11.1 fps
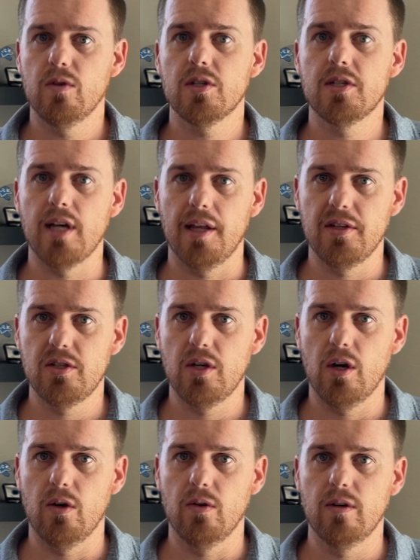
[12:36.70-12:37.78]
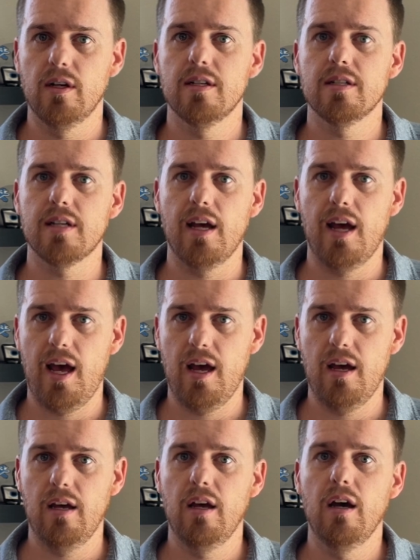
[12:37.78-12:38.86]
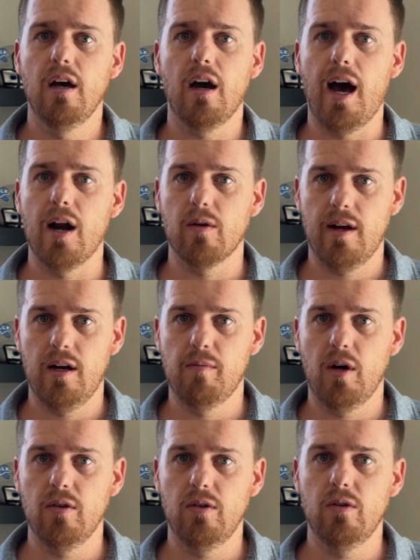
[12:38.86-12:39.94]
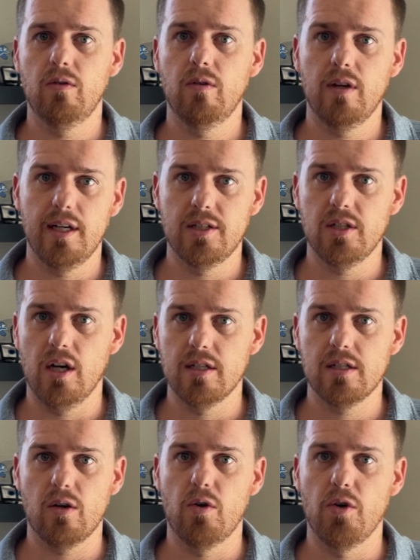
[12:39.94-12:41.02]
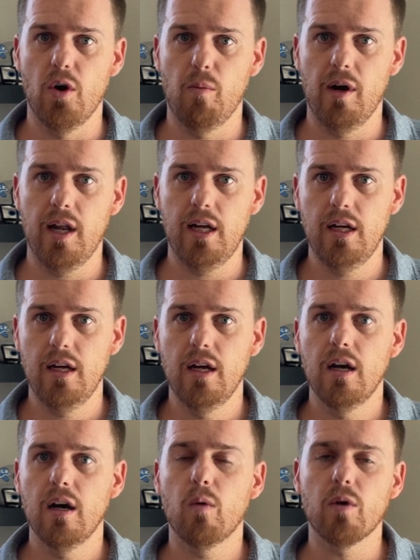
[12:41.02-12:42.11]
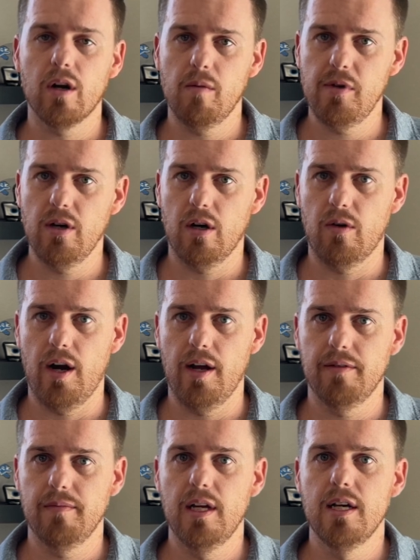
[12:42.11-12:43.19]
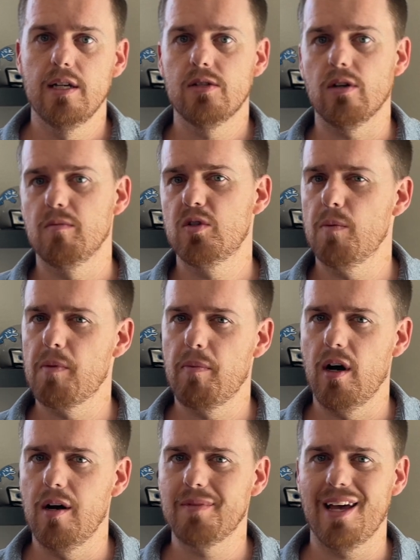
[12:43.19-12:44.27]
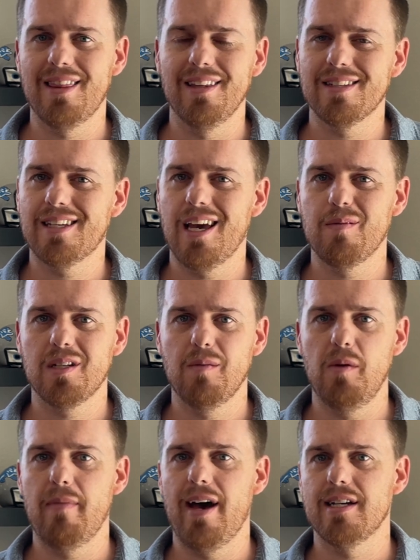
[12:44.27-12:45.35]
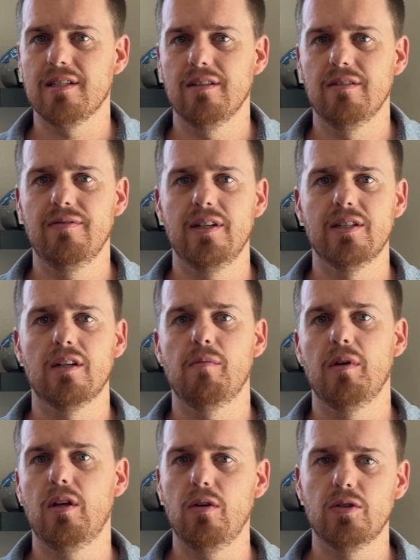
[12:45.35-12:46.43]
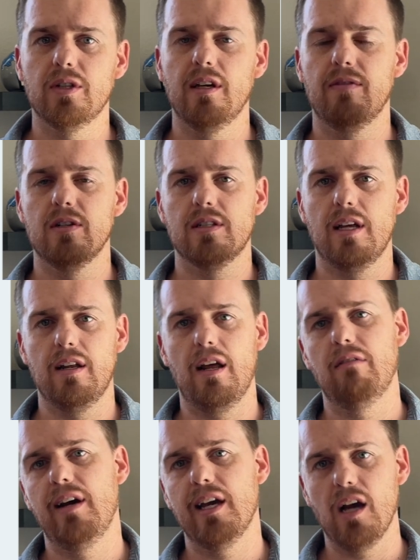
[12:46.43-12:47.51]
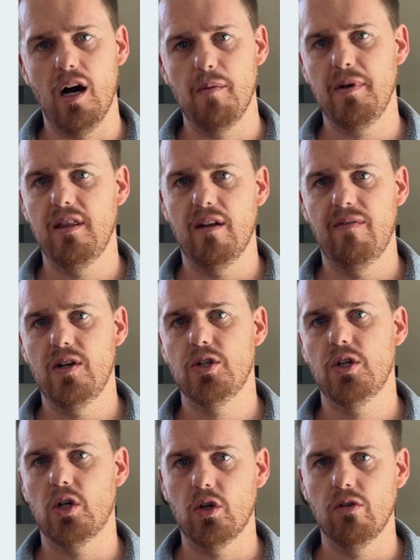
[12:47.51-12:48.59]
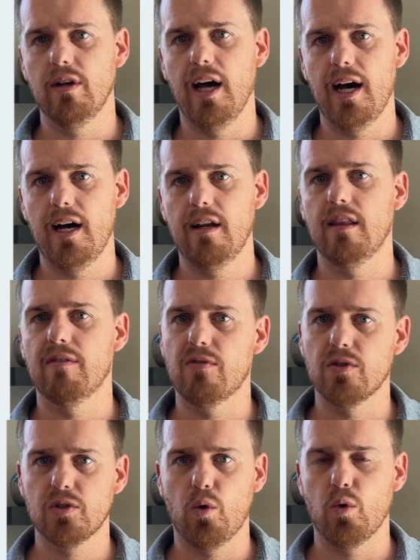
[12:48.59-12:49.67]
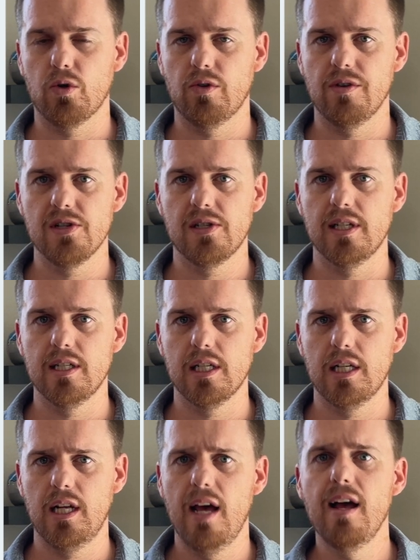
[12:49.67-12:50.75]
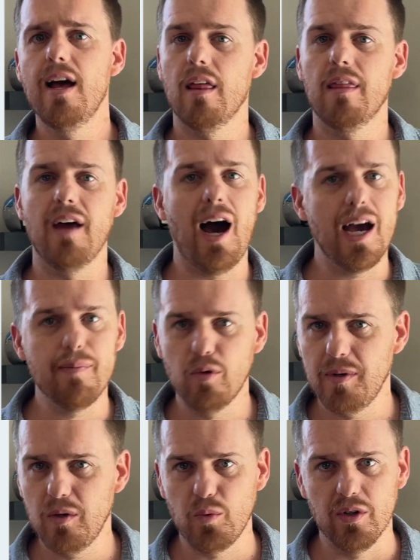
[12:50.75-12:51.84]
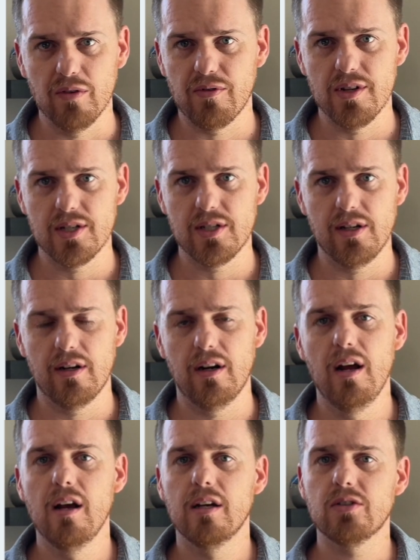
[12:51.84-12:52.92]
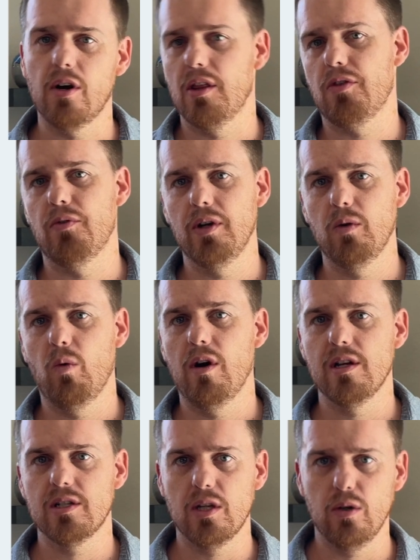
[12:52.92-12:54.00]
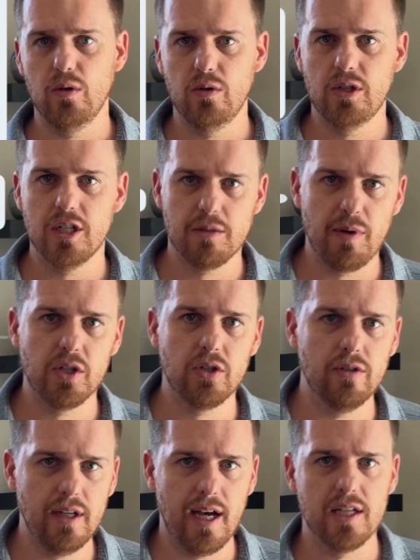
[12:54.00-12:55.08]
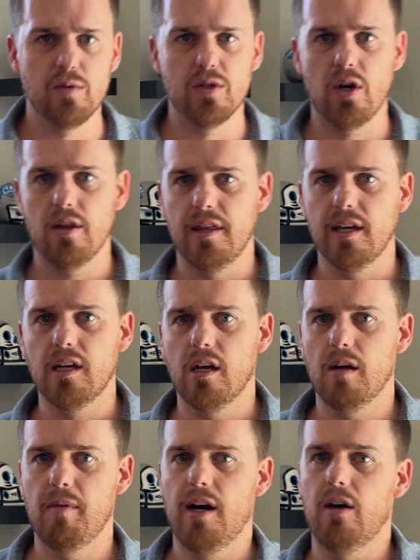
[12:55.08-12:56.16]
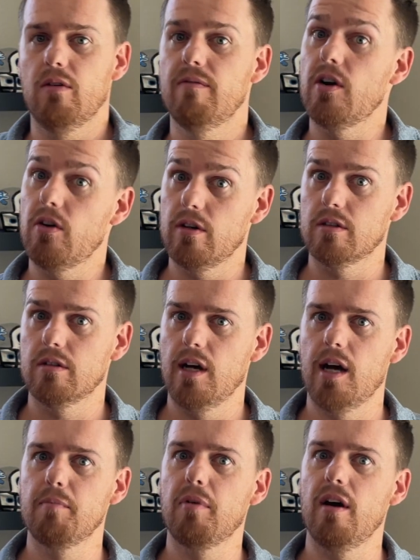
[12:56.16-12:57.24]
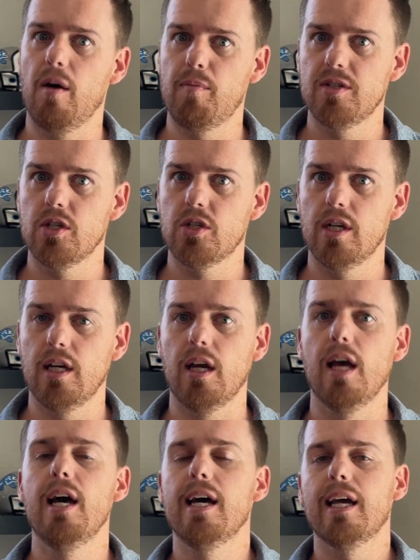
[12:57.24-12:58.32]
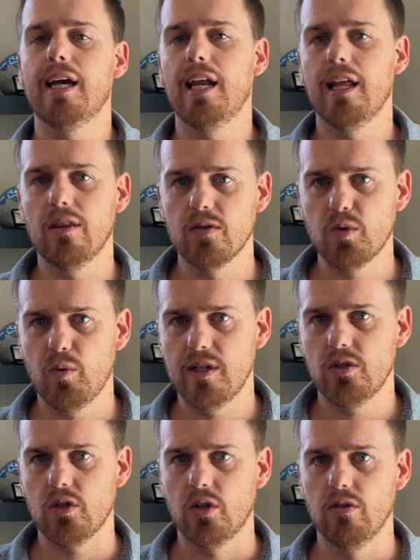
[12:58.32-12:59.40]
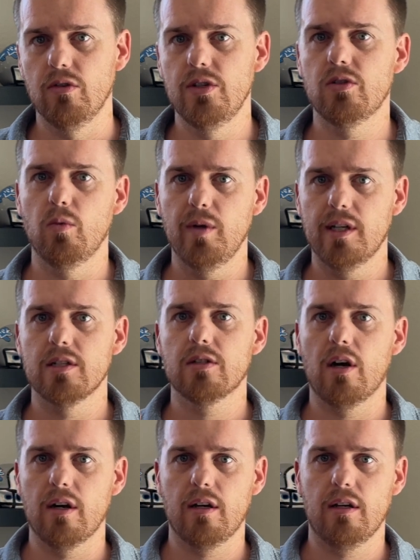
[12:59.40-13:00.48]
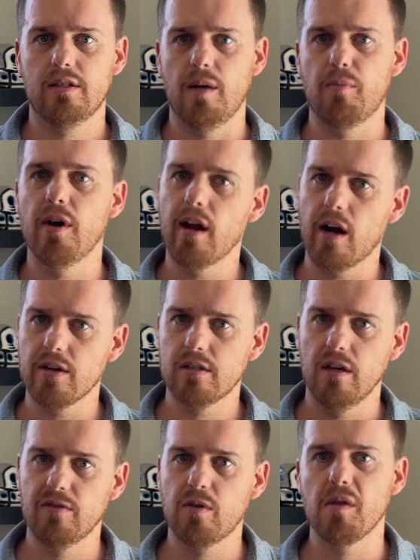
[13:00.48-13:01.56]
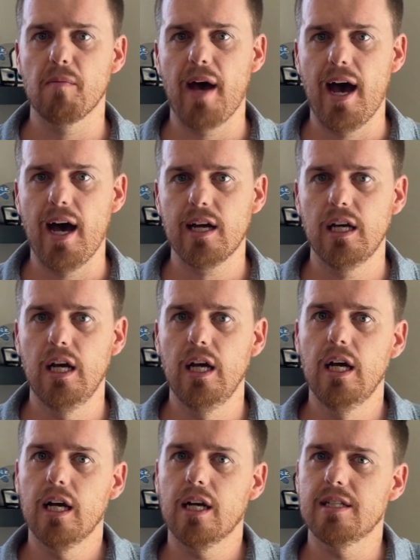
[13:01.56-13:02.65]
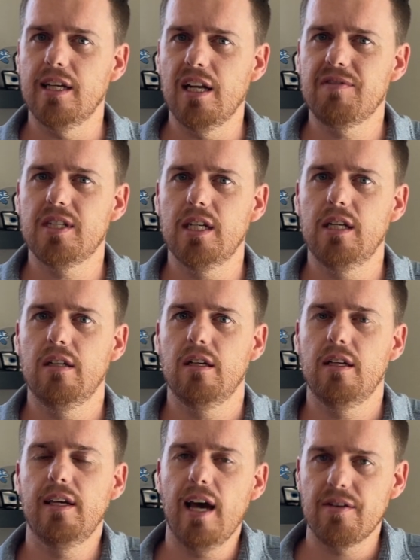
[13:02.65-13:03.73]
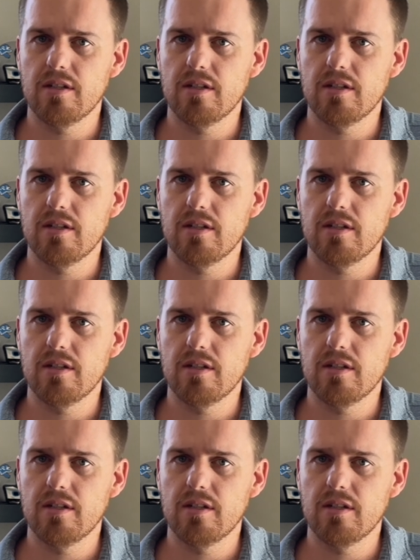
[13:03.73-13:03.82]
set the tone, say, hey, I don't care about you, it's us or nobody, we're going to be all right. So I'm super pumped. I think this game is going to be massive. It's going to be huge to give us that leg up in the division early on in the first quarter of the season. The hype will be real for this year. Starting 3-1 is huge, especially as we start thinking about very early on playoff positioning, getting those wins early so we can start separating ourselves from the pack. Because the NFC, yeah, there's a